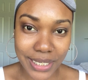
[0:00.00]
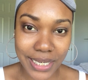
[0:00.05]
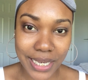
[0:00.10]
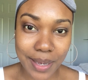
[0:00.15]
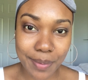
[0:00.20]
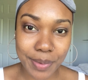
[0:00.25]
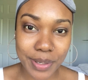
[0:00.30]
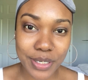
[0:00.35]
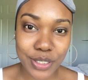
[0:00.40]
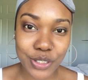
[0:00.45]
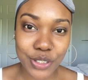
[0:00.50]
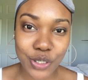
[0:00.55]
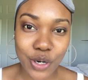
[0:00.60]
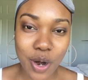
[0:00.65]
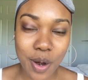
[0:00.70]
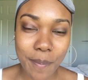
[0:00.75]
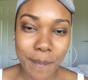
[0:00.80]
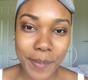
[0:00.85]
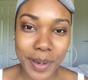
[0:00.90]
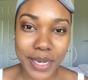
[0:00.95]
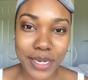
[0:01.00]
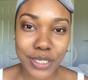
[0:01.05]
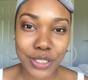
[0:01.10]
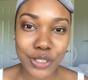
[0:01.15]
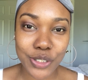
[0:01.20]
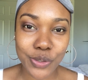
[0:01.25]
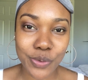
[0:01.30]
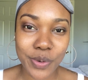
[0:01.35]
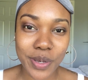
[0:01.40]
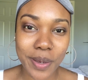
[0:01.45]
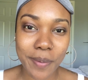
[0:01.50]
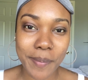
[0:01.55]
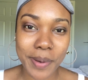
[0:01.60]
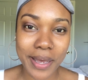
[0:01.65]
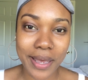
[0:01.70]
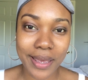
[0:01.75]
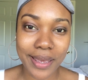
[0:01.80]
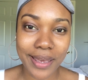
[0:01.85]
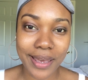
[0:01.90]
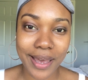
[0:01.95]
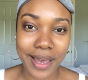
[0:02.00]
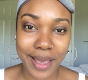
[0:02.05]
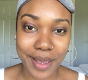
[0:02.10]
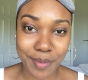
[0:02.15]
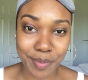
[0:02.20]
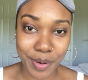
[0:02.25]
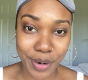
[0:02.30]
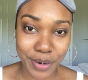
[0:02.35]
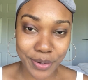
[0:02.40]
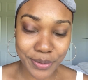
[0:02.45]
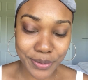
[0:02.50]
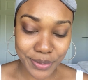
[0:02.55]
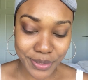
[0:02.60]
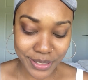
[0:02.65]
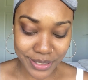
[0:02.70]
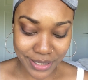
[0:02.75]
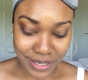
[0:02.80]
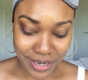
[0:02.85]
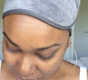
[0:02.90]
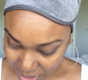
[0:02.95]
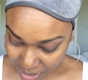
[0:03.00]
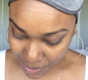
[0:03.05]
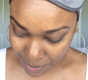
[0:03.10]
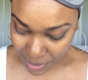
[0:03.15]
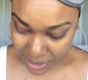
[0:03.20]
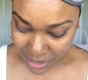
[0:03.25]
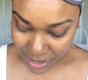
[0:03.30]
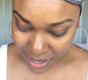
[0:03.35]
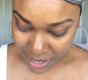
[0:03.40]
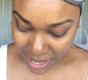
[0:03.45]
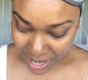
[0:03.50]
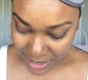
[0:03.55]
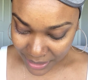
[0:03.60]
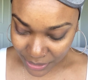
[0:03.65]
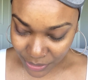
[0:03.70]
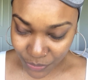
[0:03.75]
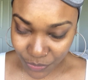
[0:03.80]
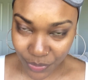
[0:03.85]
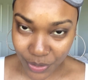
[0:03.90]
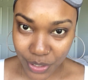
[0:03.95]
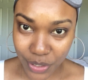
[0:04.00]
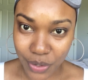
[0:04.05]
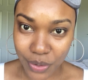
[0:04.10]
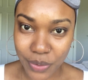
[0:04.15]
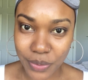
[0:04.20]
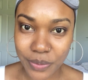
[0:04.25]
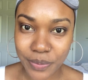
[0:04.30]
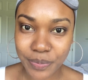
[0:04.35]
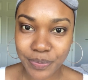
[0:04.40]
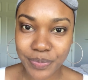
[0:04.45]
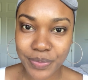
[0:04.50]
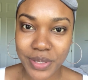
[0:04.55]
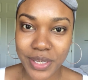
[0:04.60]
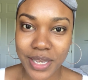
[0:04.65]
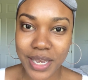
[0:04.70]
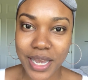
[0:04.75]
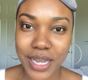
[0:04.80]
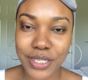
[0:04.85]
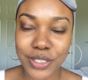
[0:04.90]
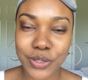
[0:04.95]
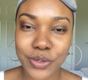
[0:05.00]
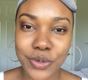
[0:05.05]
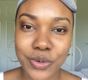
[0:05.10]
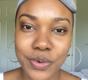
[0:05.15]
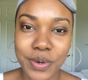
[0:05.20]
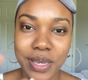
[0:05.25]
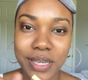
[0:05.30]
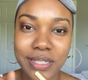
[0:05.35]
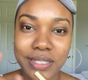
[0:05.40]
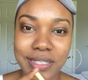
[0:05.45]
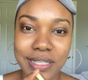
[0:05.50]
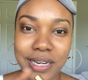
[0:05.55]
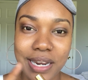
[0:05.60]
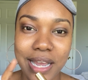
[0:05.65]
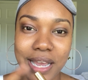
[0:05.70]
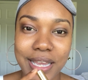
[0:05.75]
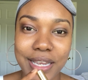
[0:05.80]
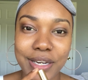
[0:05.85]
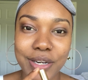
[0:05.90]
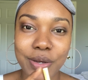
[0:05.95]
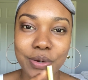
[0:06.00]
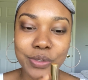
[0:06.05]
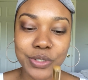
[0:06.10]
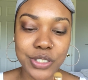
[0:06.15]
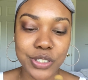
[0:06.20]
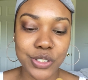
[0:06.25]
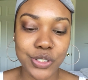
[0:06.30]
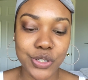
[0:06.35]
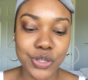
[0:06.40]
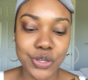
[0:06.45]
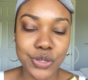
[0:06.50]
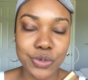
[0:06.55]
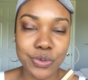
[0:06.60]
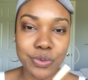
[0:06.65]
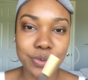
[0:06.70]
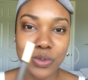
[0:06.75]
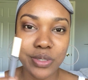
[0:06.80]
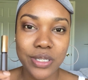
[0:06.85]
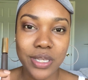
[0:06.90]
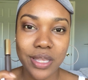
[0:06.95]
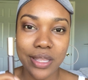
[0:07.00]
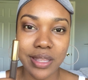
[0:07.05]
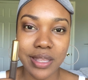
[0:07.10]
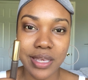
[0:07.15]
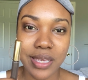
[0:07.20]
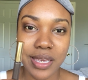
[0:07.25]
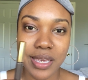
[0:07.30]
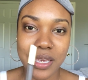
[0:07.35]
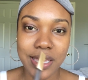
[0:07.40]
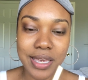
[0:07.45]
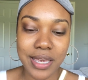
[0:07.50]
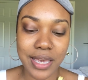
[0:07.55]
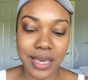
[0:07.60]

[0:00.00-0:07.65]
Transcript: I'm going to start by doing my eyebrows. In my last video, I told you guys that I now just use the